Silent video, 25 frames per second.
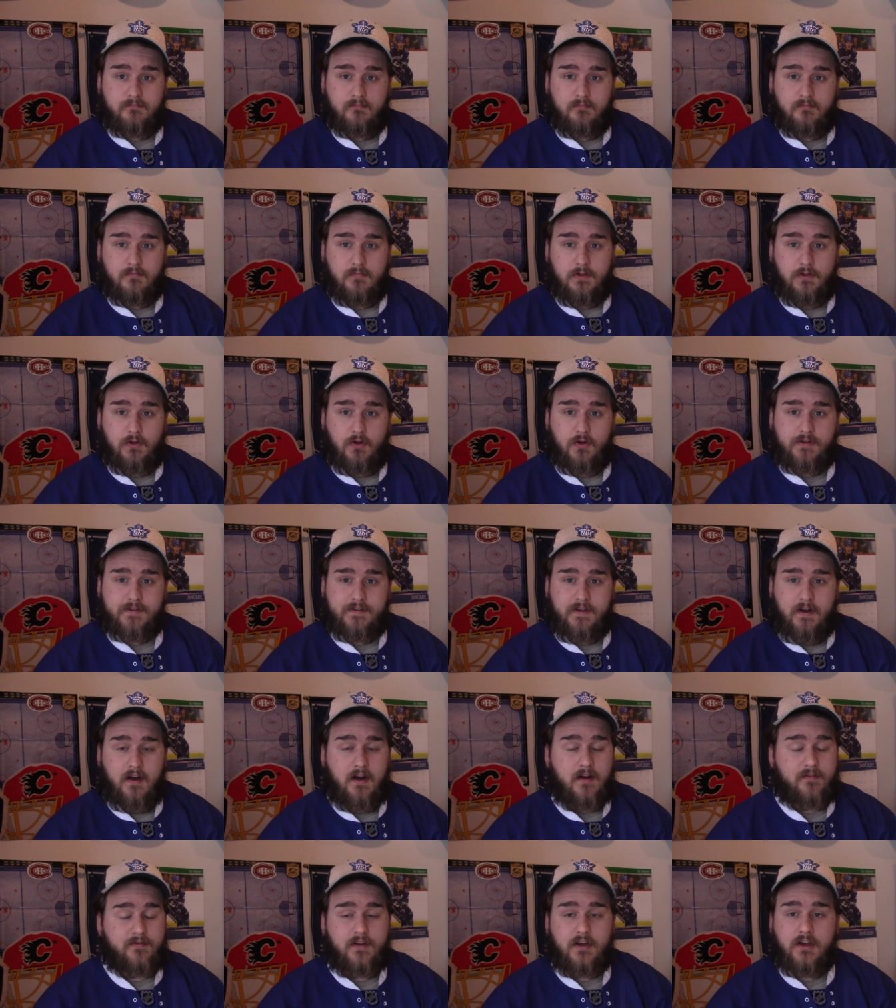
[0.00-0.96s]
looked
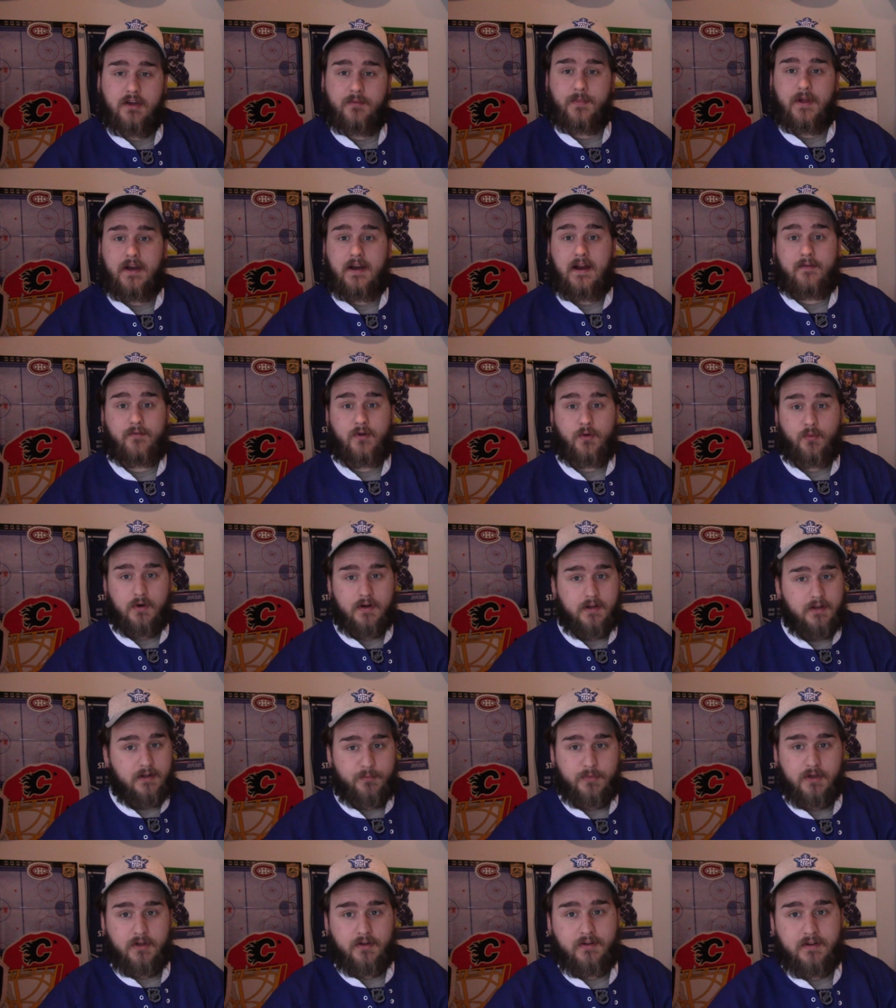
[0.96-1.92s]
off him, and everyone in
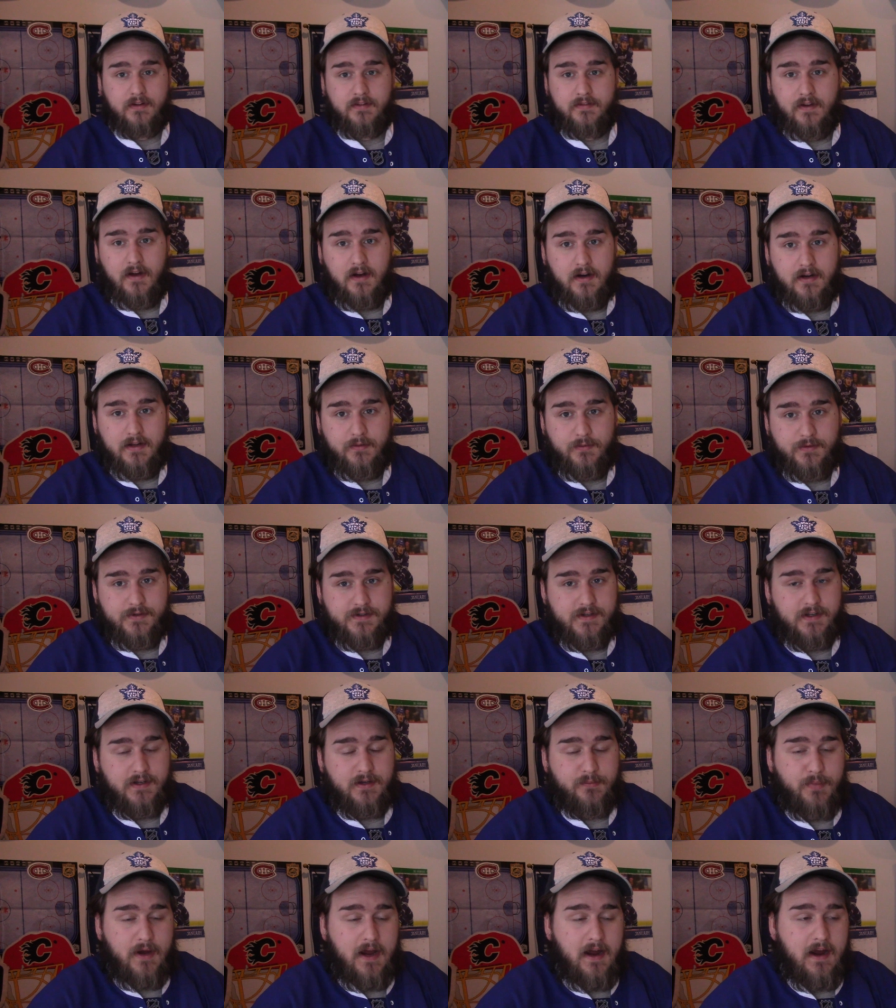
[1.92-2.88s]
the building thought he was
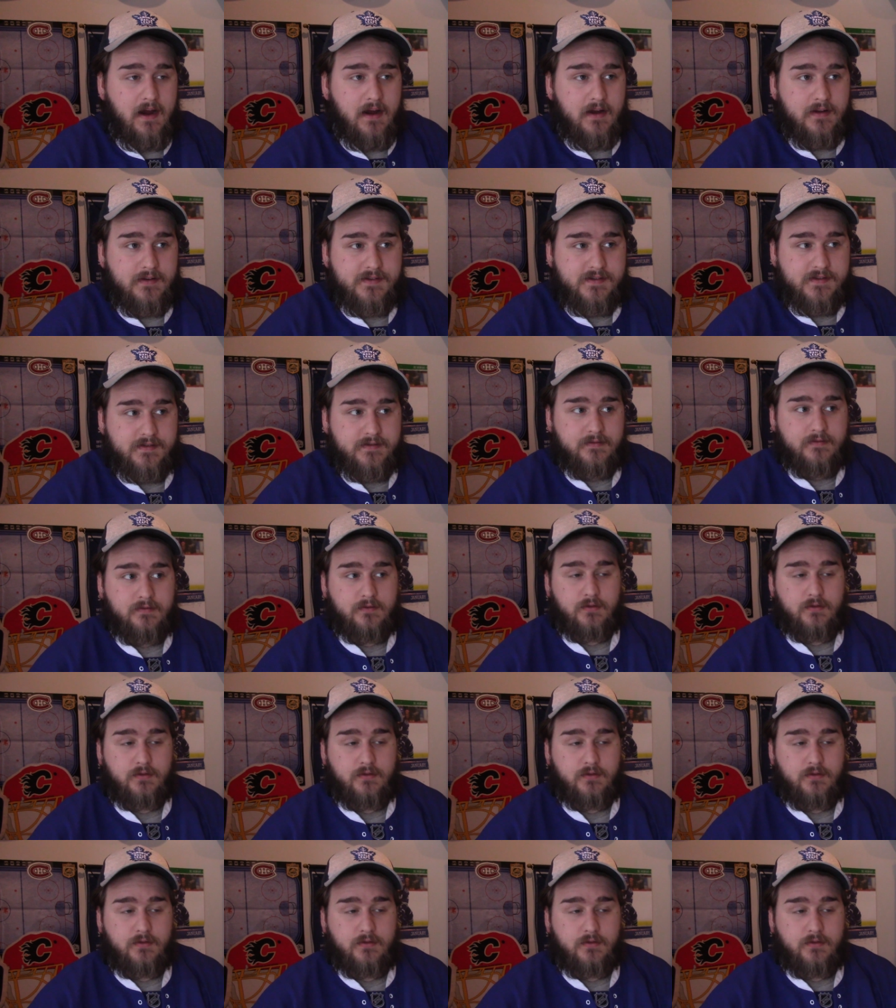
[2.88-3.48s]
going to pass.